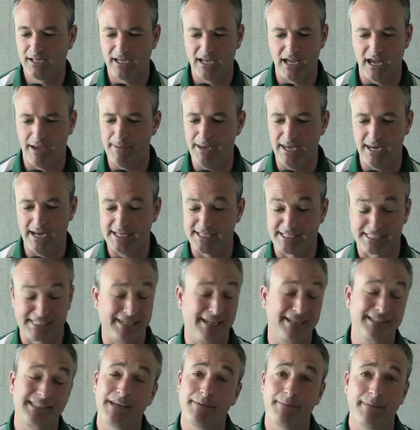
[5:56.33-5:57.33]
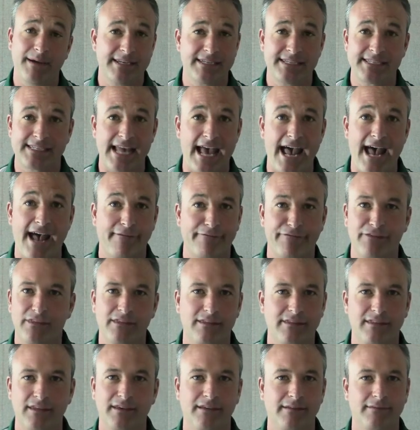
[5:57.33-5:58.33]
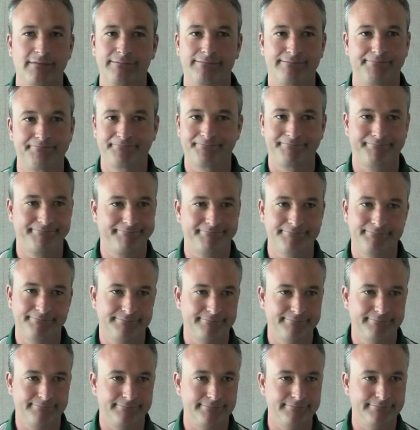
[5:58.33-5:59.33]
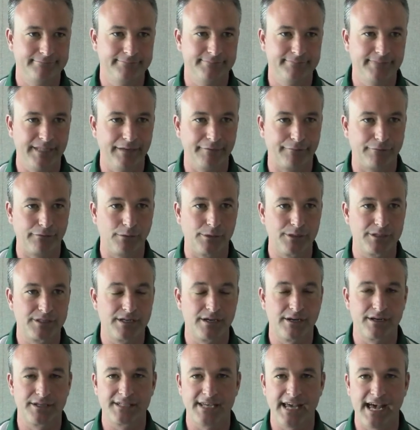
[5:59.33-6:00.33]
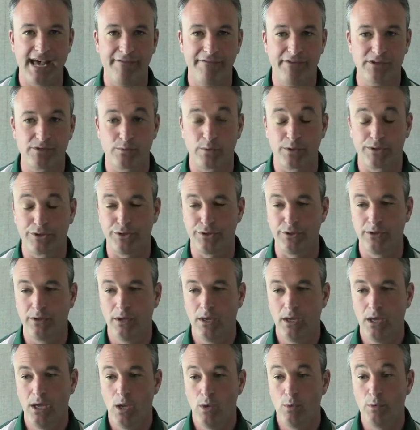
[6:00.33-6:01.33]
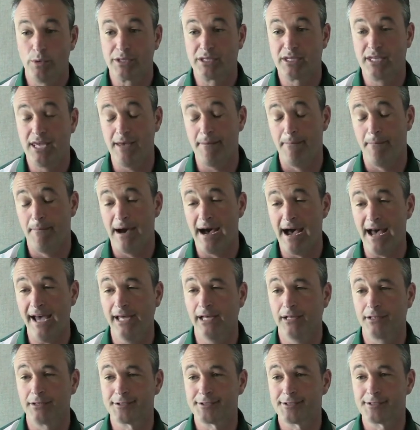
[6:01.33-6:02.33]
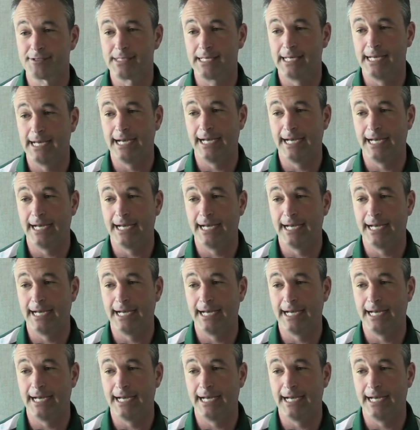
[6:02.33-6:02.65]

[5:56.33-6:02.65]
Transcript: I mean, his son's on my staff. The influence there is obvious. With Tim Miles,